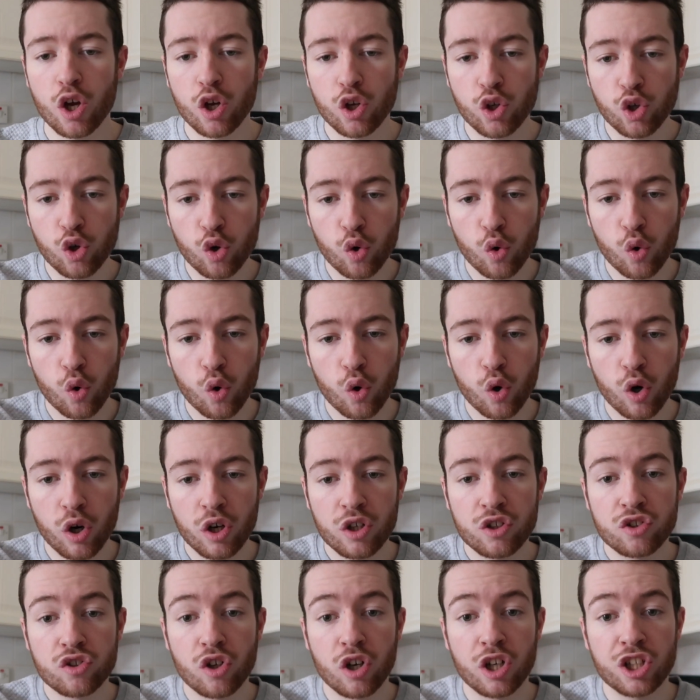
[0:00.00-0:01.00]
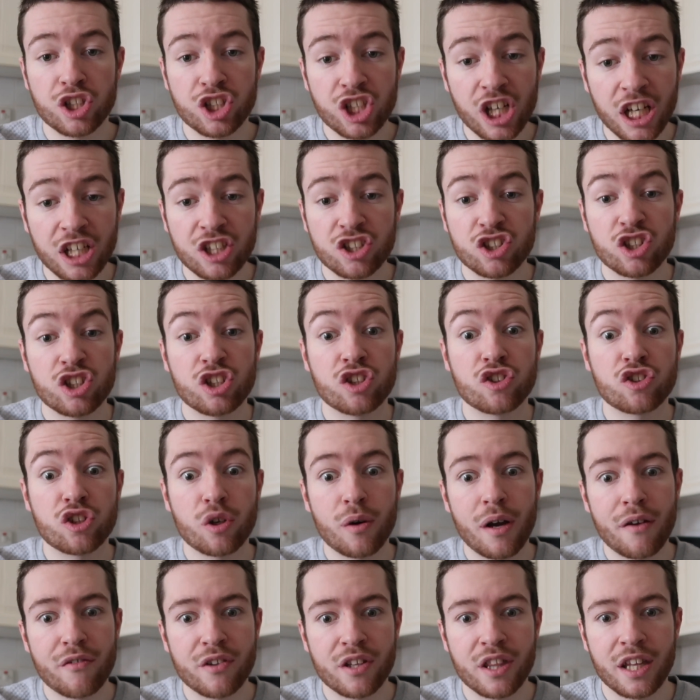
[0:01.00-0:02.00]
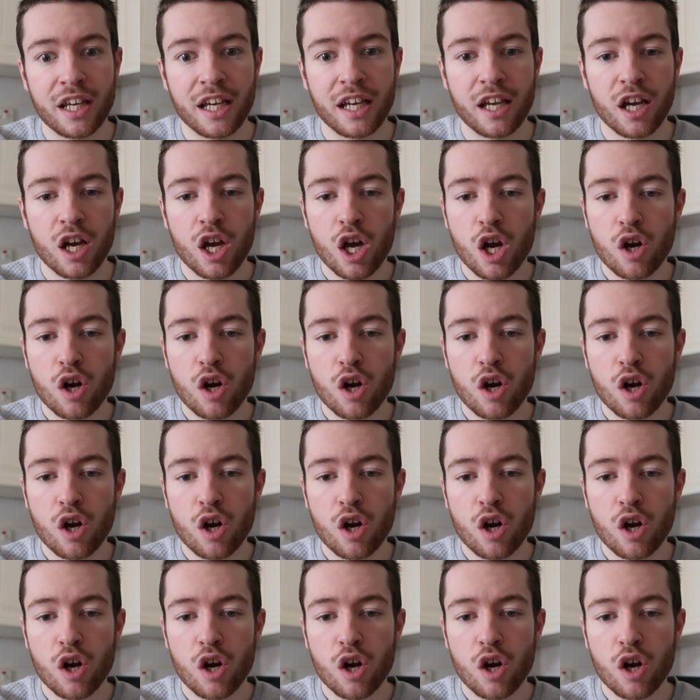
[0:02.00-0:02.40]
your digestion so everything